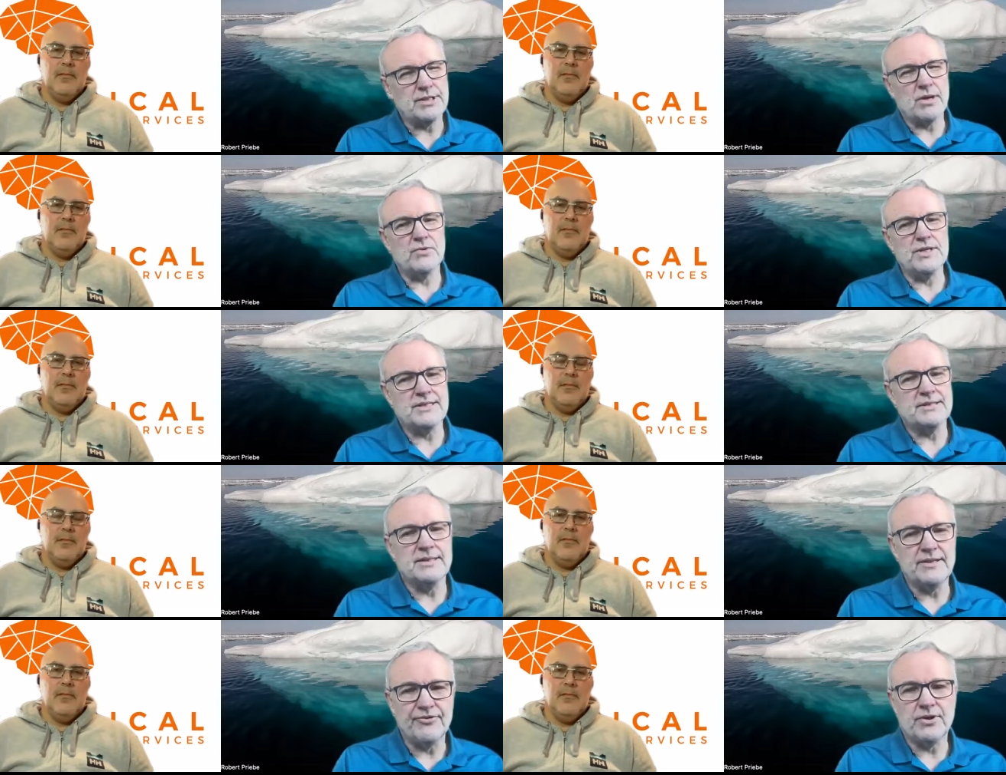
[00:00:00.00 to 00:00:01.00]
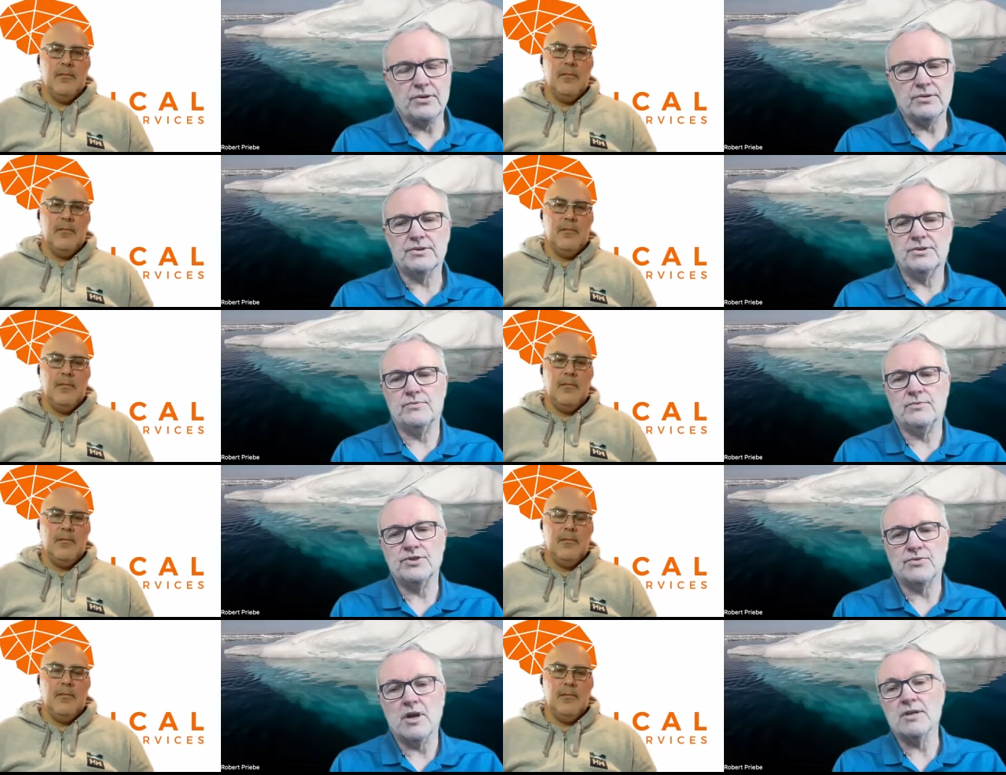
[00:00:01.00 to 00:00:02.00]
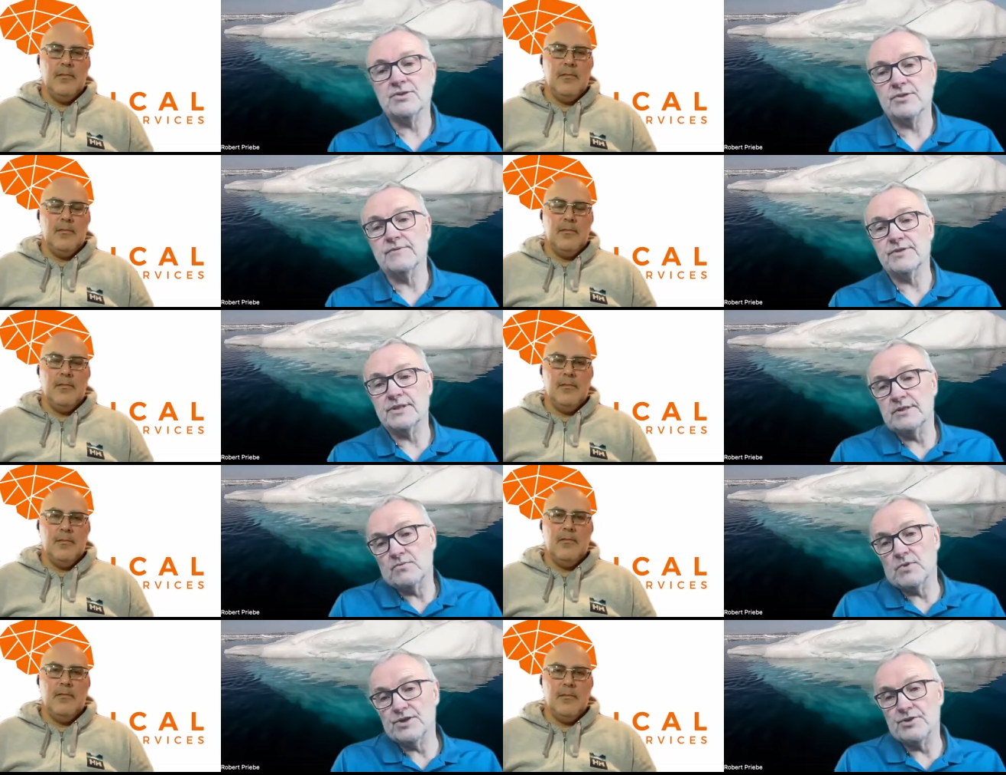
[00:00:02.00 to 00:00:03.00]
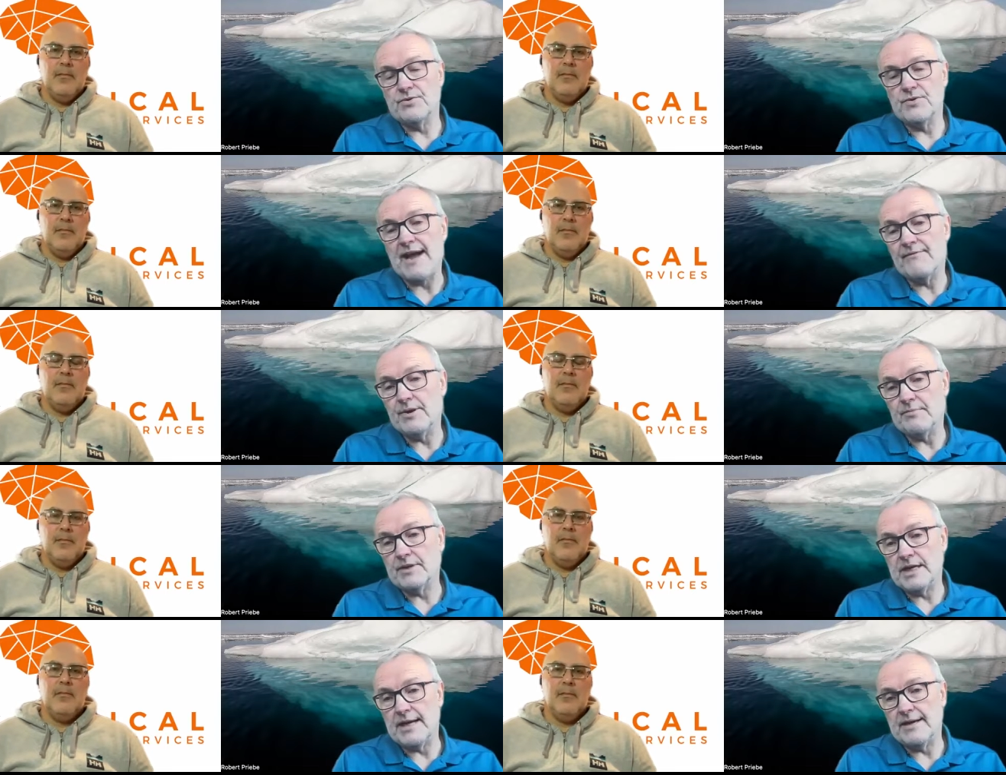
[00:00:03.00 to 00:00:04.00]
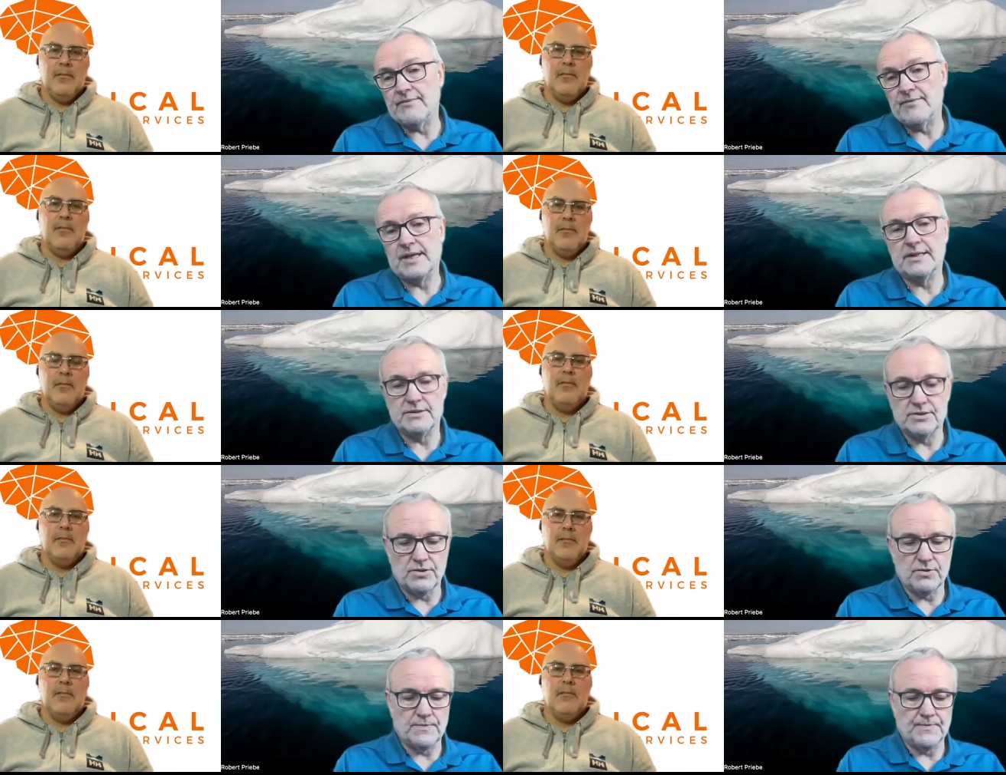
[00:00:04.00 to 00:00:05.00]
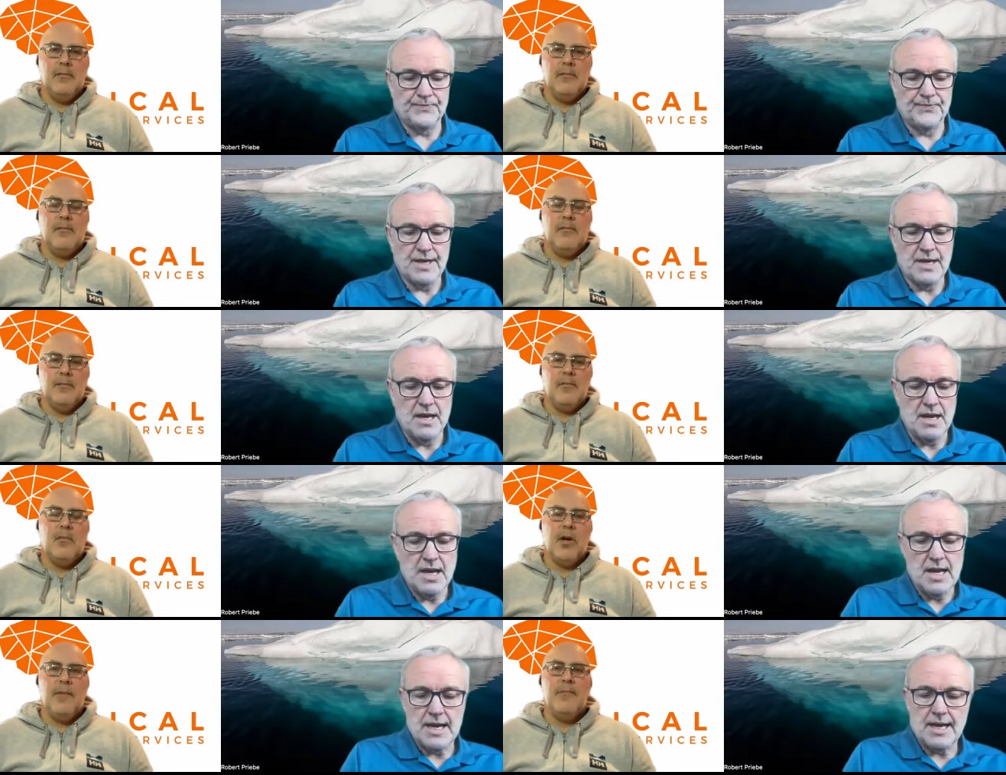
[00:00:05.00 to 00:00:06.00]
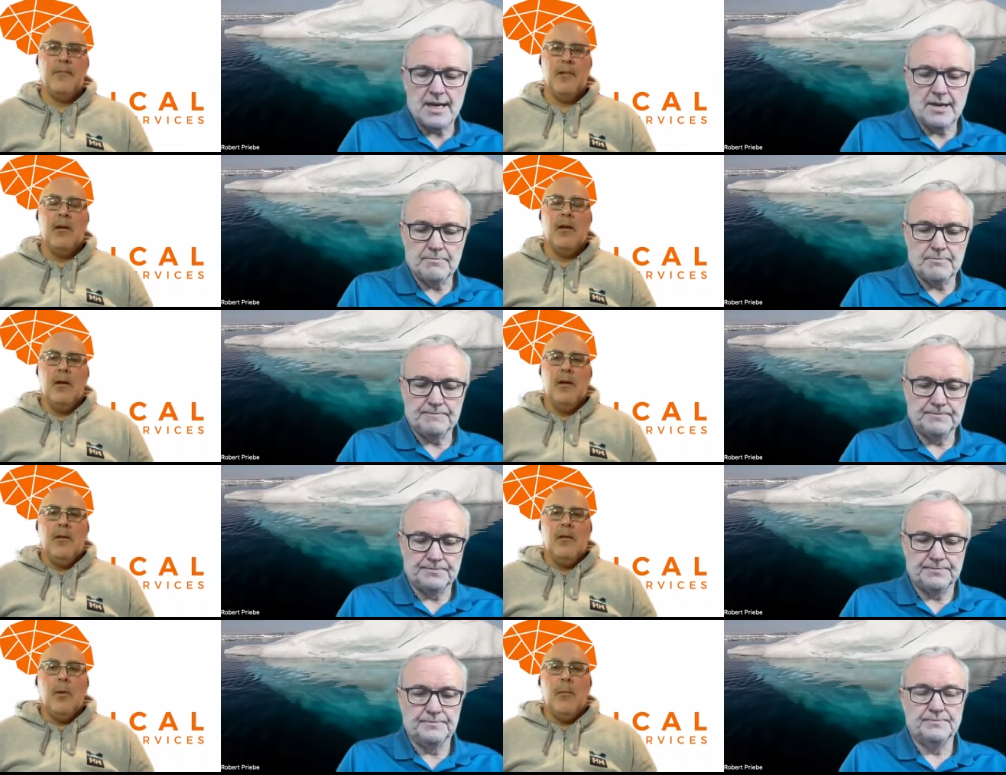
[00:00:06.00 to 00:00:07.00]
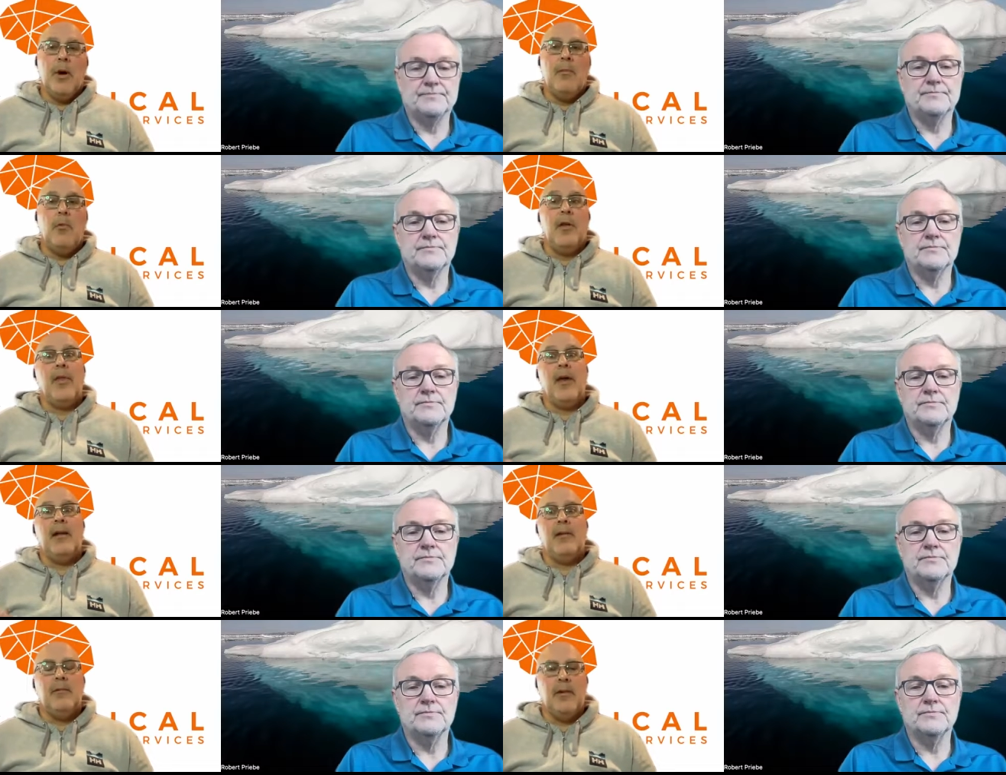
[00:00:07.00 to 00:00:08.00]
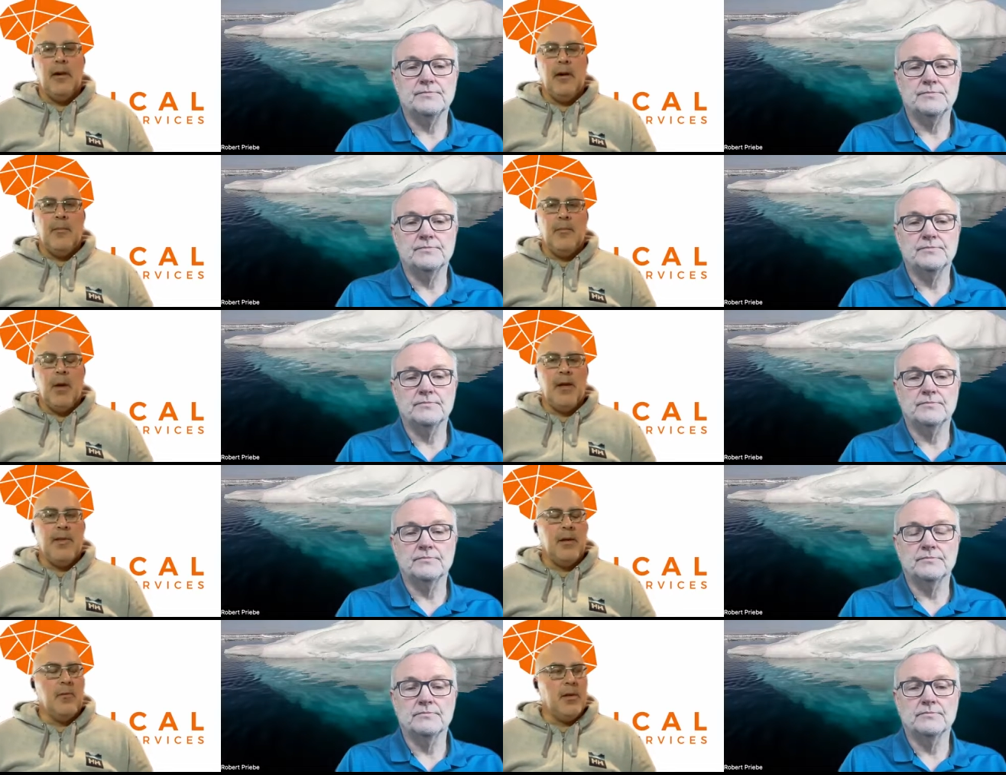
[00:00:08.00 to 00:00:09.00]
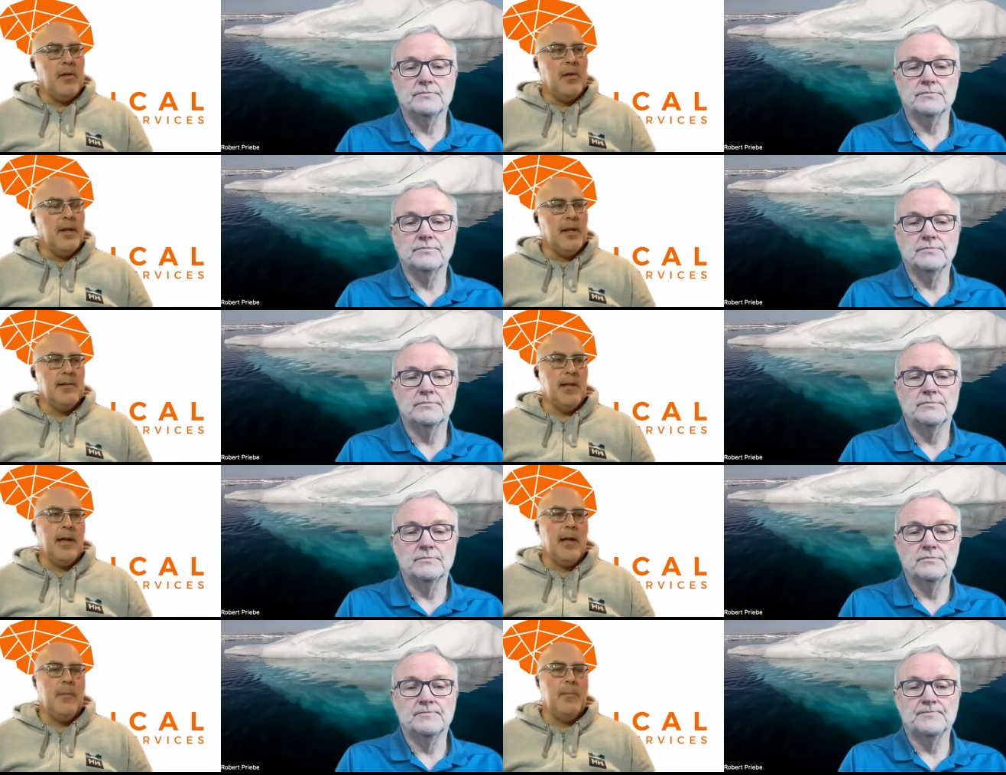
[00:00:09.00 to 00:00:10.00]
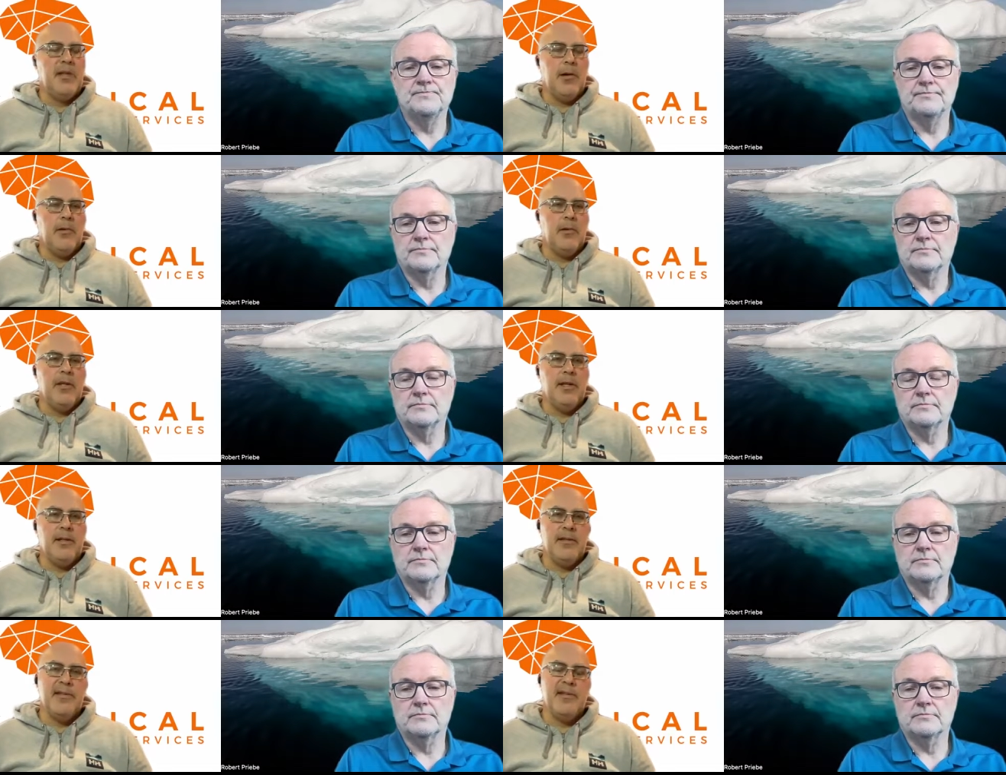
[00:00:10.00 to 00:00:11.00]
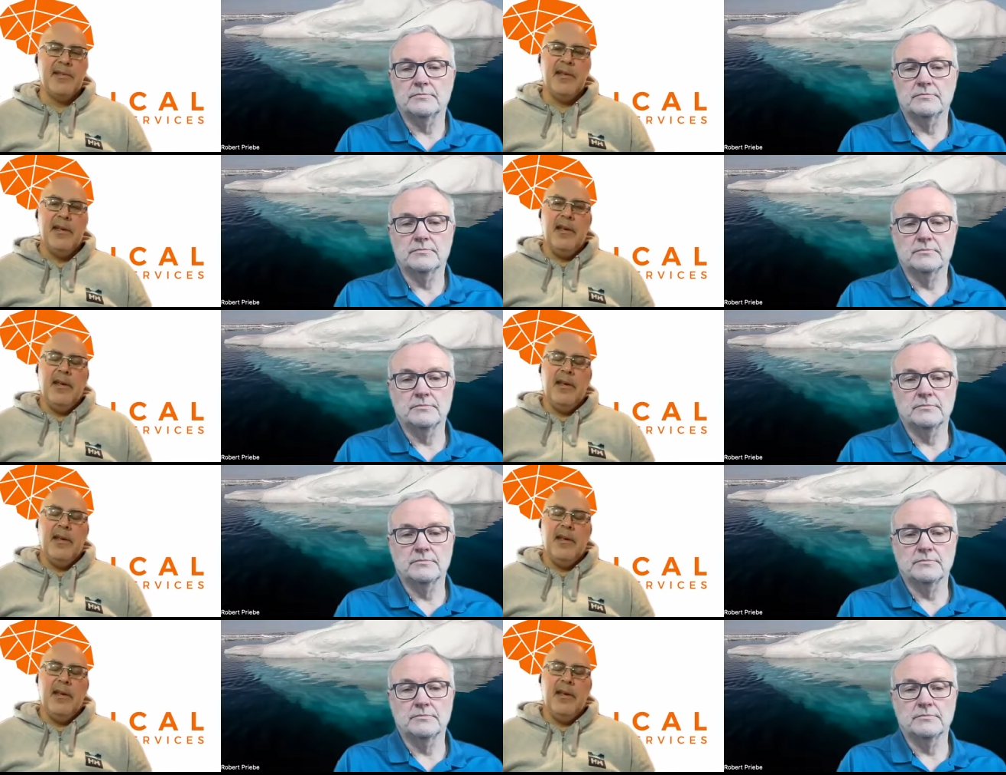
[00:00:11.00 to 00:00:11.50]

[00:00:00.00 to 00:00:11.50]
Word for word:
Speaker 1: it's always difficult to withdraw services once you have mm-hmm. them, kind of thing. So,
Speaker 2: right. Well, Bob, with that, um, I think one of the things that helps out is